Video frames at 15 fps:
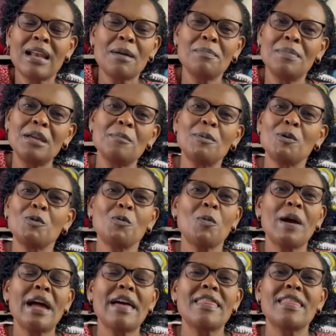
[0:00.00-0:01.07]
to be able to
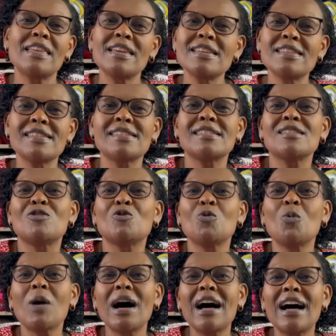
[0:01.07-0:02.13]
wear these to
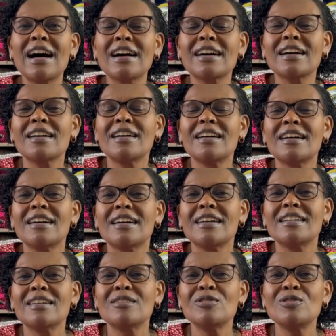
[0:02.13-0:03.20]
work.
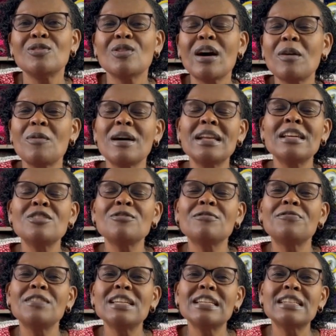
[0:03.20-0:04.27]
You know, I want it to
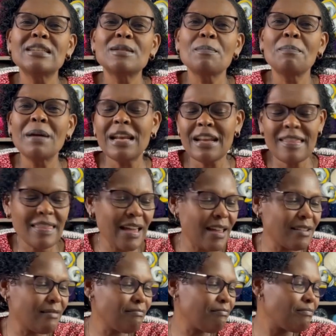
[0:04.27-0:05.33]
fit better
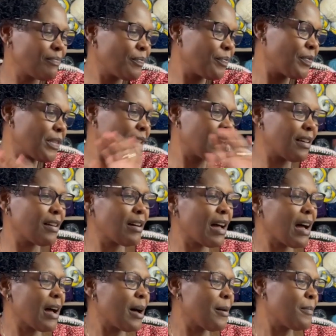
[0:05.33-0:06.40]
than
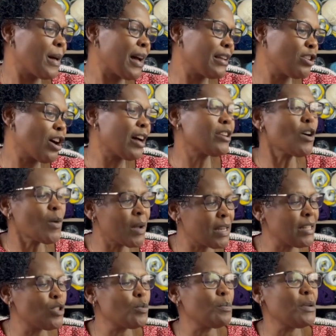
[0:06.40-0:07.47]
I don't want
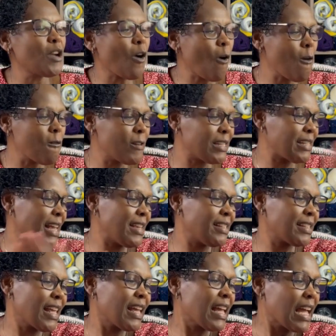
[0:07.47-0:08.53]
it to be
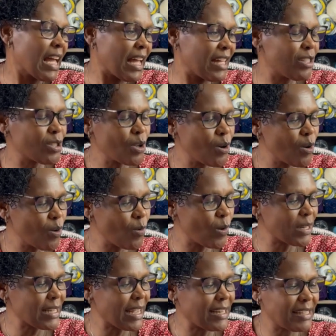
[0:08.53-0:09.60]
oversized. And so
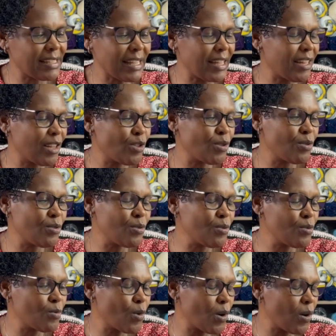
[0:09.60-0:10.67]
what I decided to
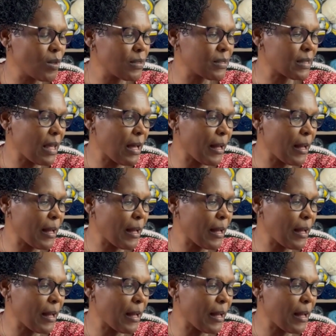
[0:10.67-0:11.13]
do was